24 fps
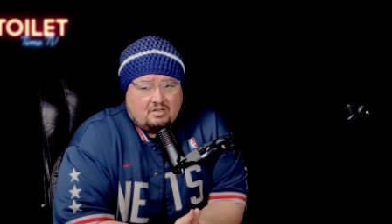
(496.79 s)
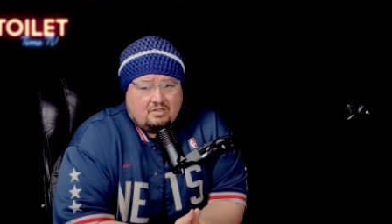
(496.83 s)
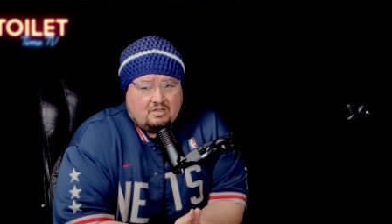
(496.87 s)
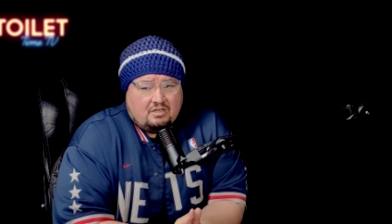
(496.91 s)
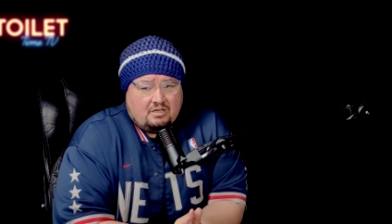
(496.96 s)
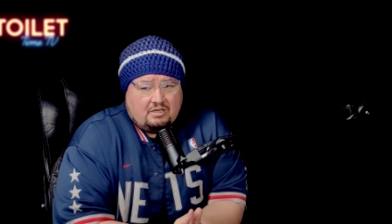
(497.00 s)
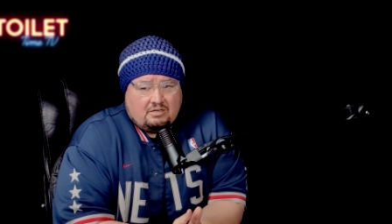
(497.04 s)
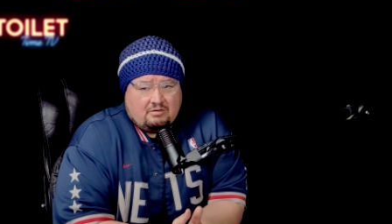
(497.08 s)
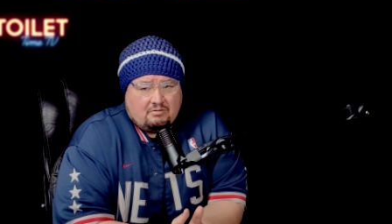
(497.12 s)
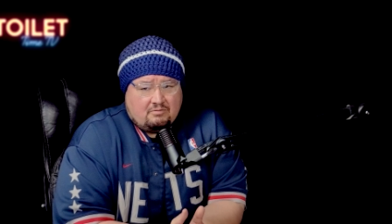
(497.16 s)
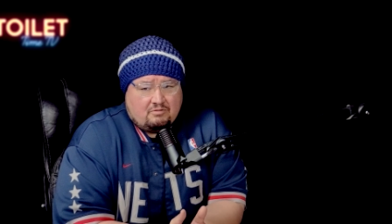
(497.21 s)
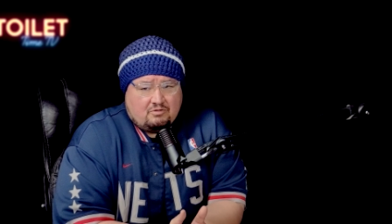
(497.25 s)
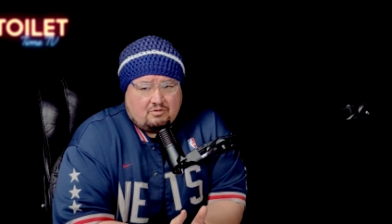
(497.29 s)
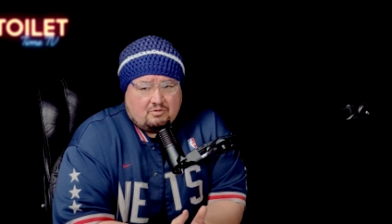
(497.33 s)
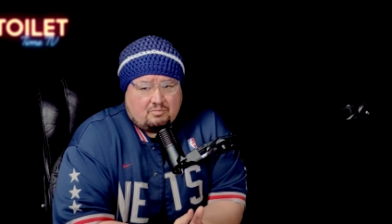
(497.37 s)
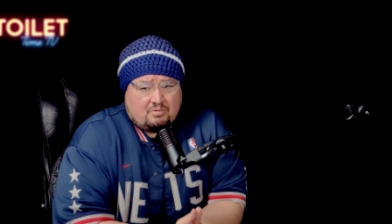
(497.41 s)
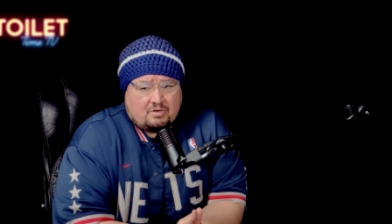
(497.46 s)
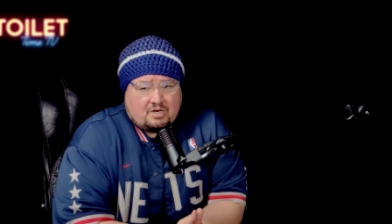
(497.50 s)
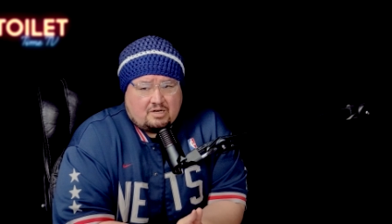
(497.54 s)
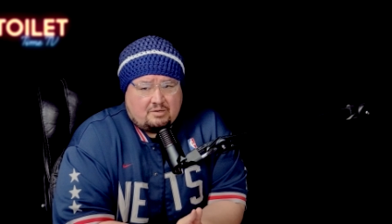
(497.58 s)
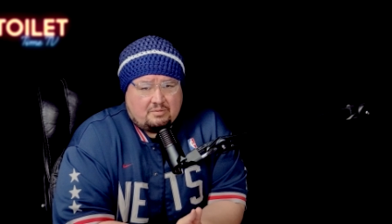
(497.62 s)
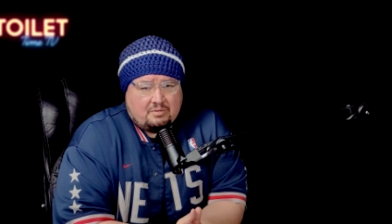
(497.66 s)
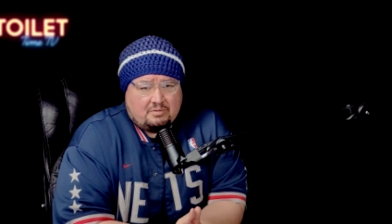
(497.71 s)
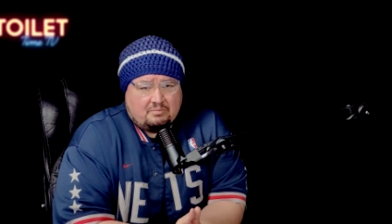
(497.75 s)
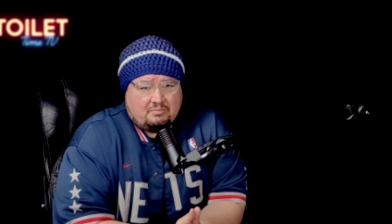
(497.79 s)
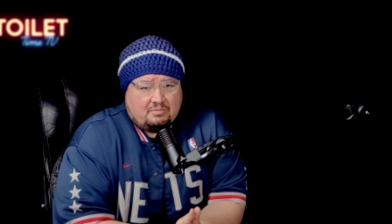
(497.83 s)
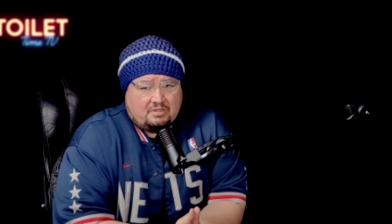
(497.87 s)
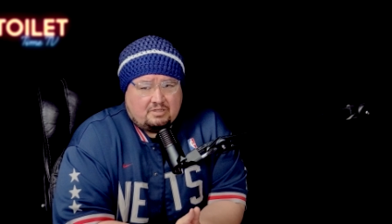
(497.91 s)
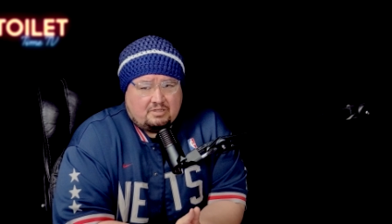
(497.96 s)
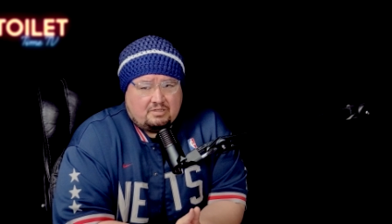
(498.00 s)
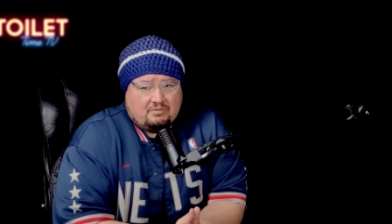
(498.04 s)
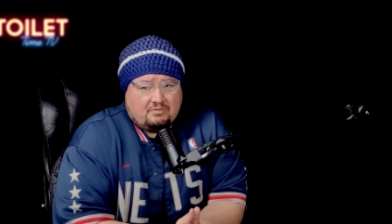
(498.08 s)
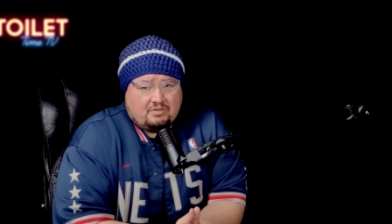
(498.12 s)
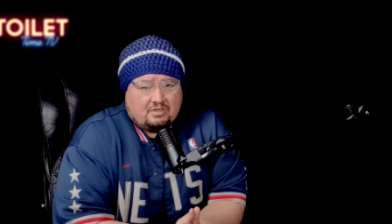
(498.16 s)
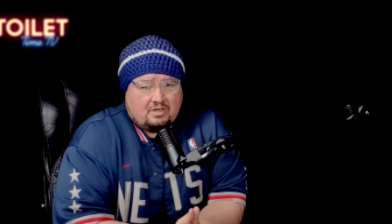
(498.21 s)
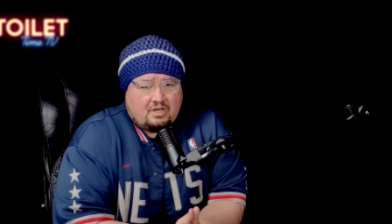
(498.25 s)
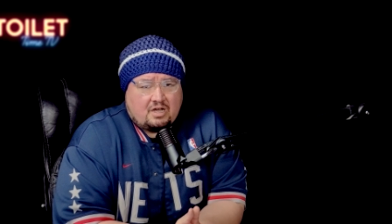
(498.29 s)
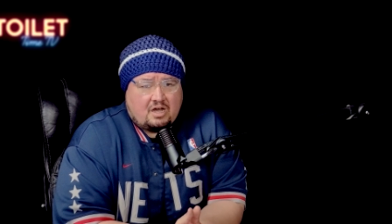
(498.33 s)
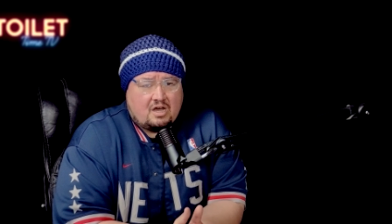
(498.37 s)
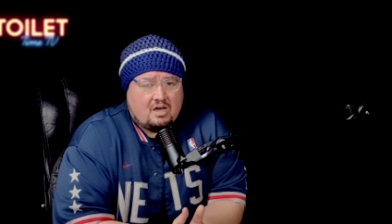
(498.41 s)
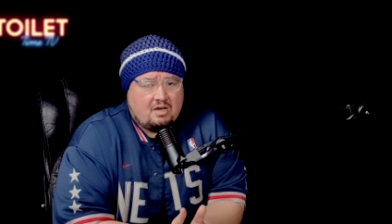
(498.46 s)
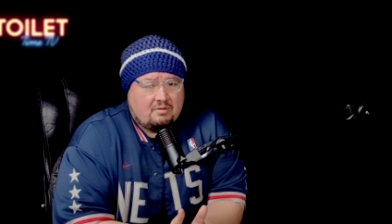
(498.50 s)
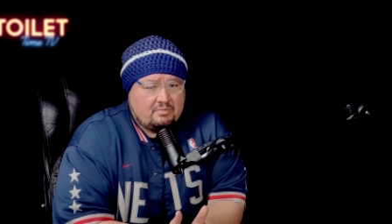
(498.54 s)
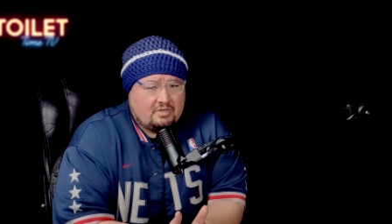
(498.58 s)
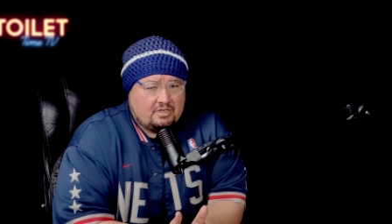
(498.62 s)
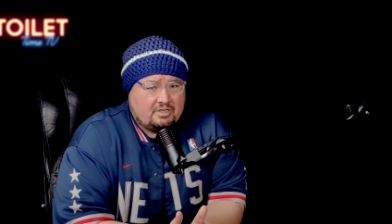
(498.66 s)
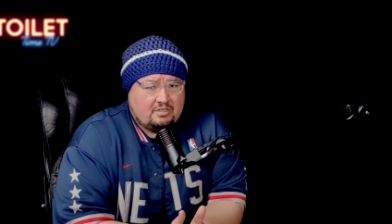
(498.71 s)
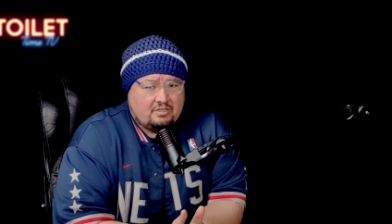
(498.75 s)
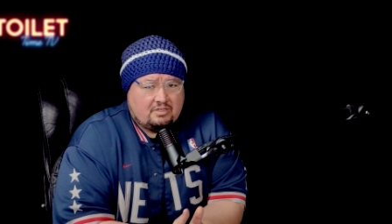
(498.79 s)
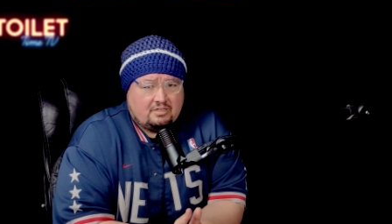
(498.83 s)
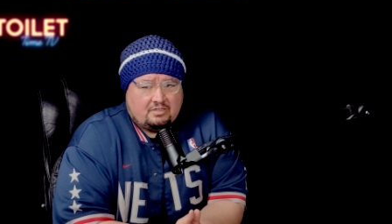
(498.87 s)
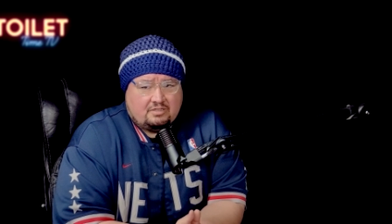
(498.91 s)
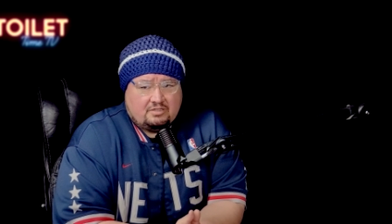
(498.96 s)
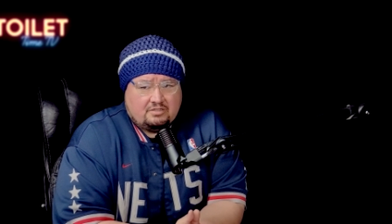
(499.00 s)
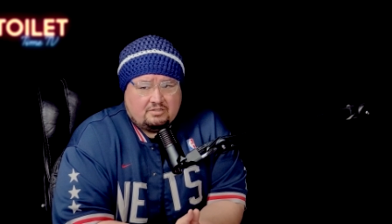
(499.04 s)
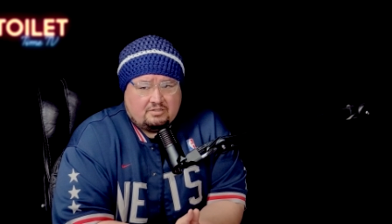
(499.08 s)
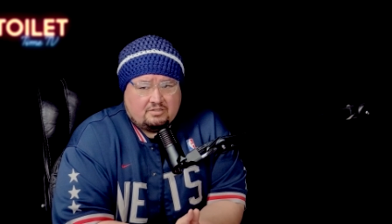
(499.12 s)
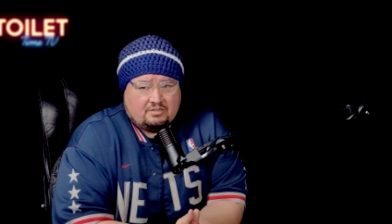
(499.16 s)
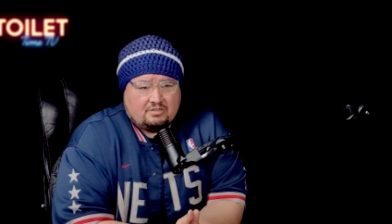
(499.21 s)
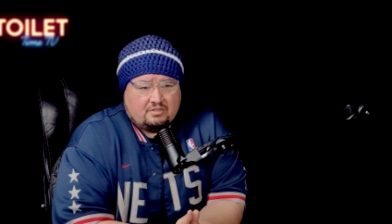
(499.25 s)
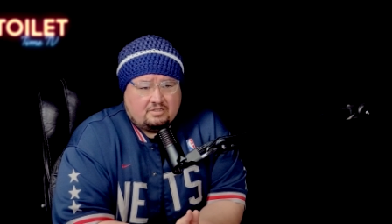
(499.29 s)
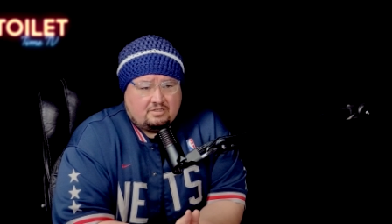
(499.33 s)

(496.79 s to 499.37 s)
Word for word: They will probably believe a comet is